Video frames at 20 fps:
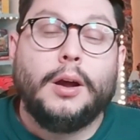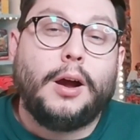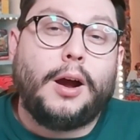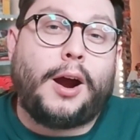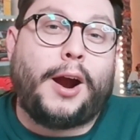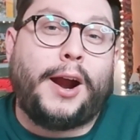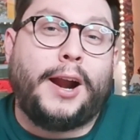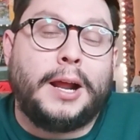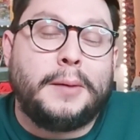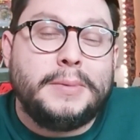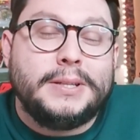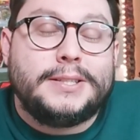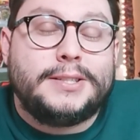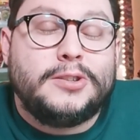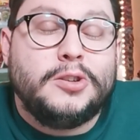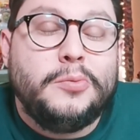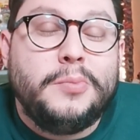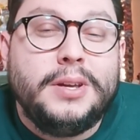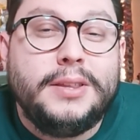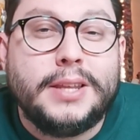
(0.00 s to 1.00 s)
Alright, I'm
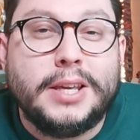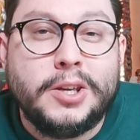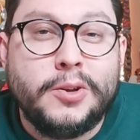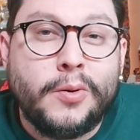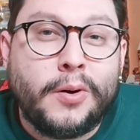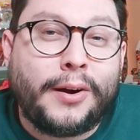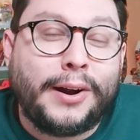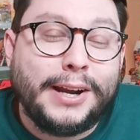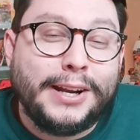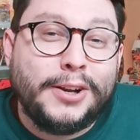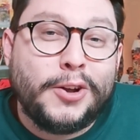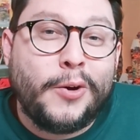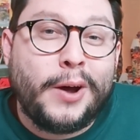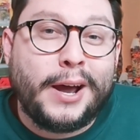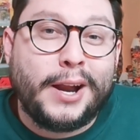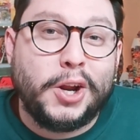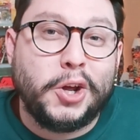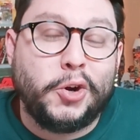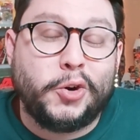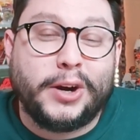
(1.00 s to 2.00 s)
assuming that you already know how
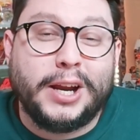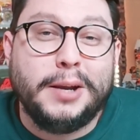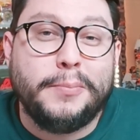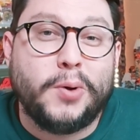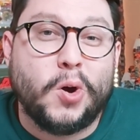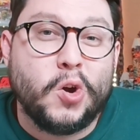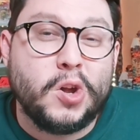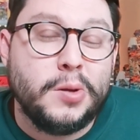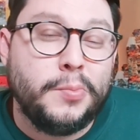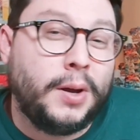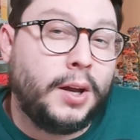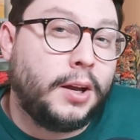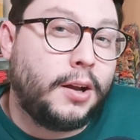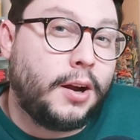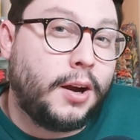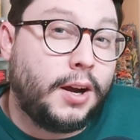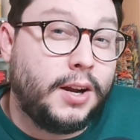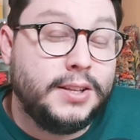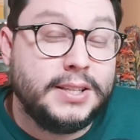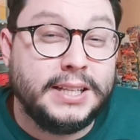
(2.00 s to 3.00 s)
to grade Pokemon
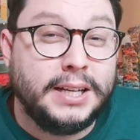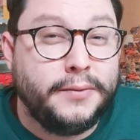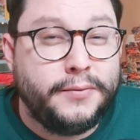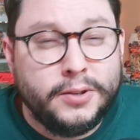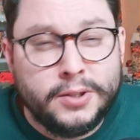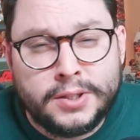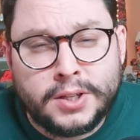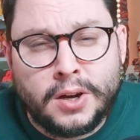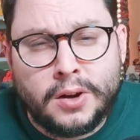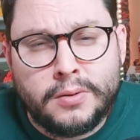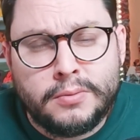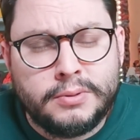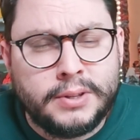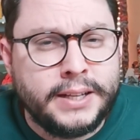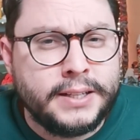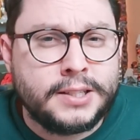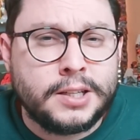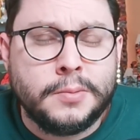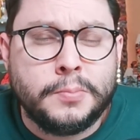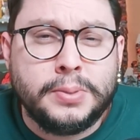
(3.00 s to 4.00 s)
cards, and if you don't,
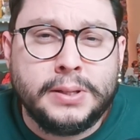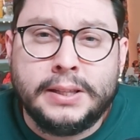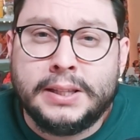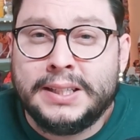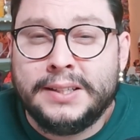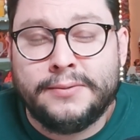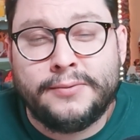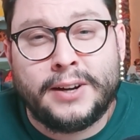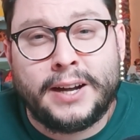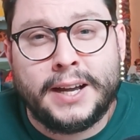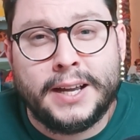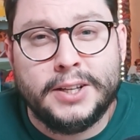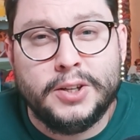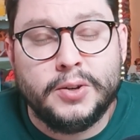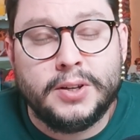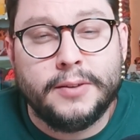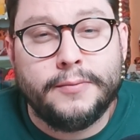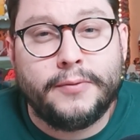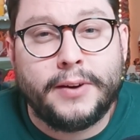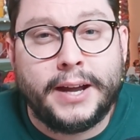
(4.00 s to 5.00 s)
that's completely fine. You
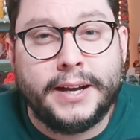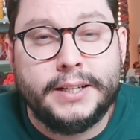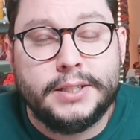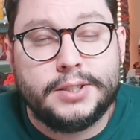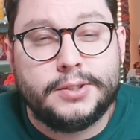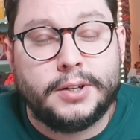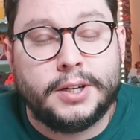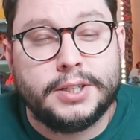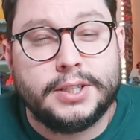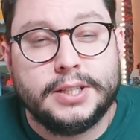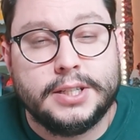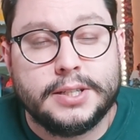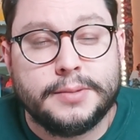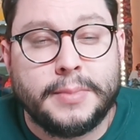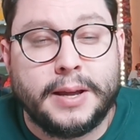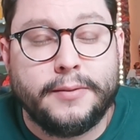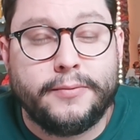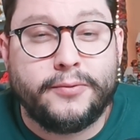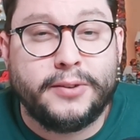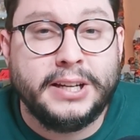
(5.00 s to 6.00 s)
can find instructions in
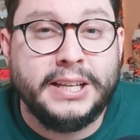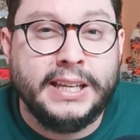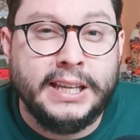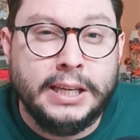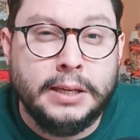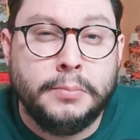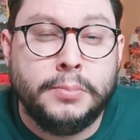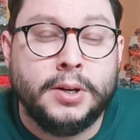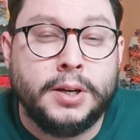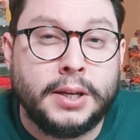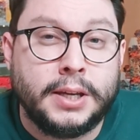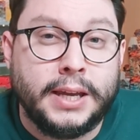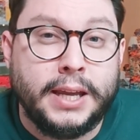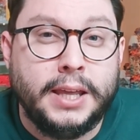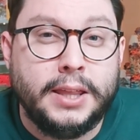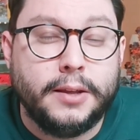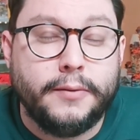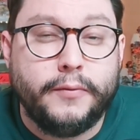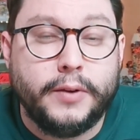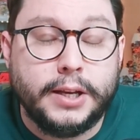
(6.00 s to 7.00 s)
my free ebook
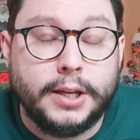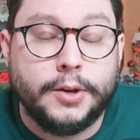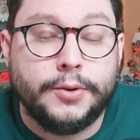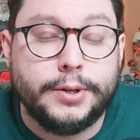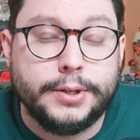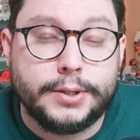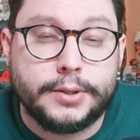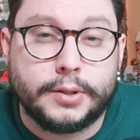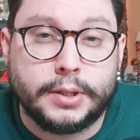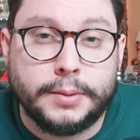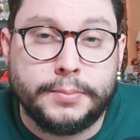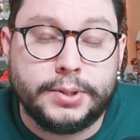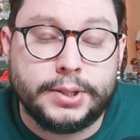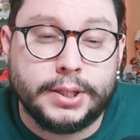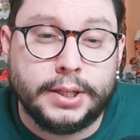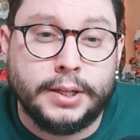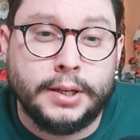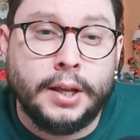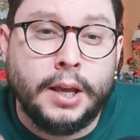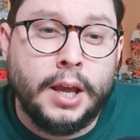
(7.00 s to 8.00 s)
in the video
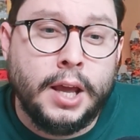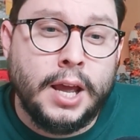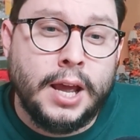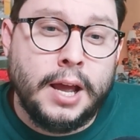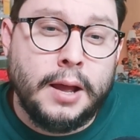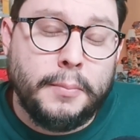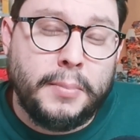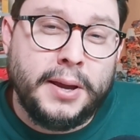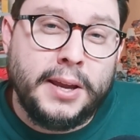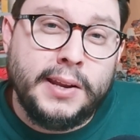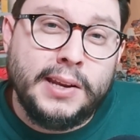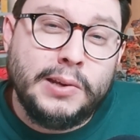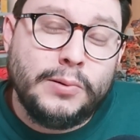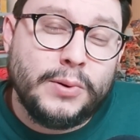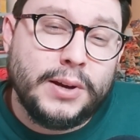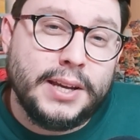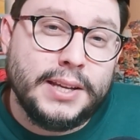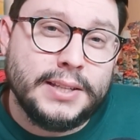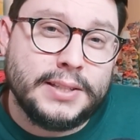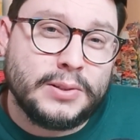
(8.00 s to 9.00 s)
description. But
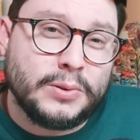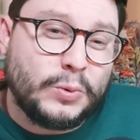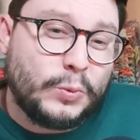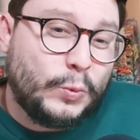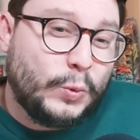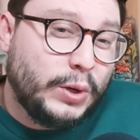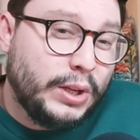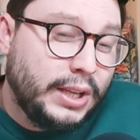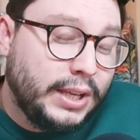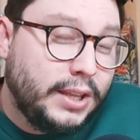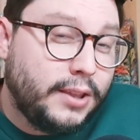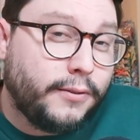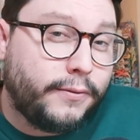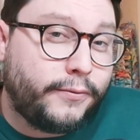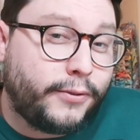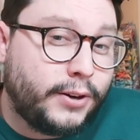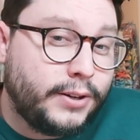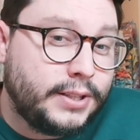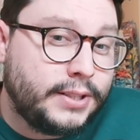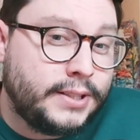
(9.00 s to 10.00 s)
anyways, really the
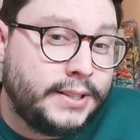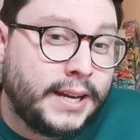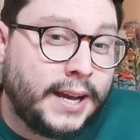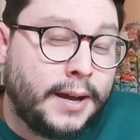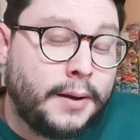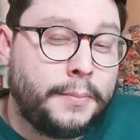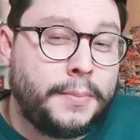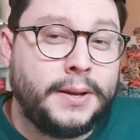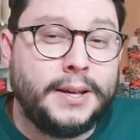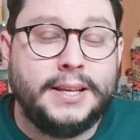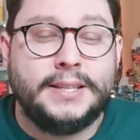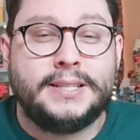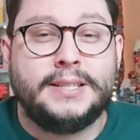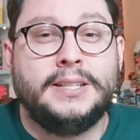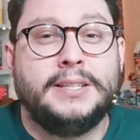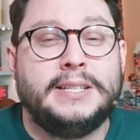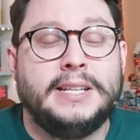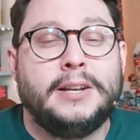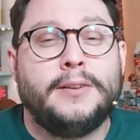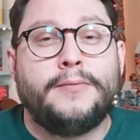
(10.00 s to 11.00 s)
first step is to
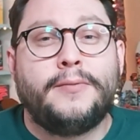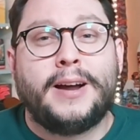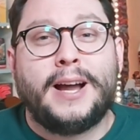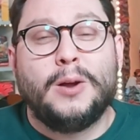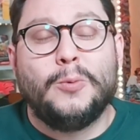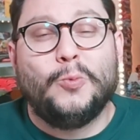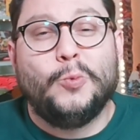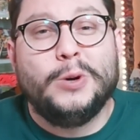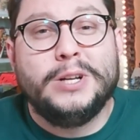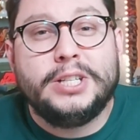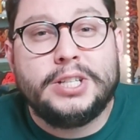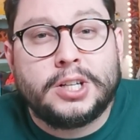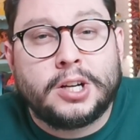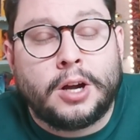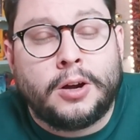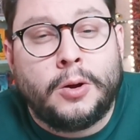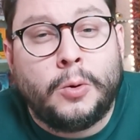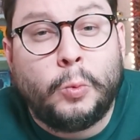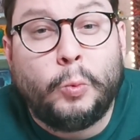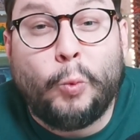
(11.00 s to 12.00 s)
identify which
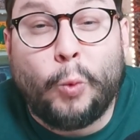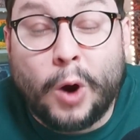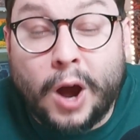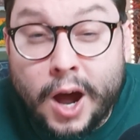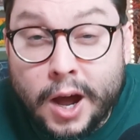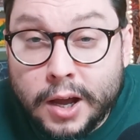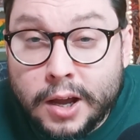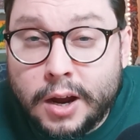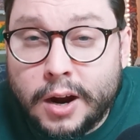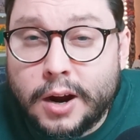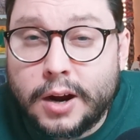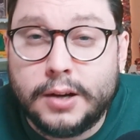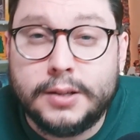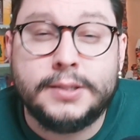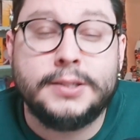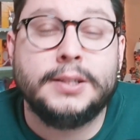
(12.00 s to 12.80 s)
raw cards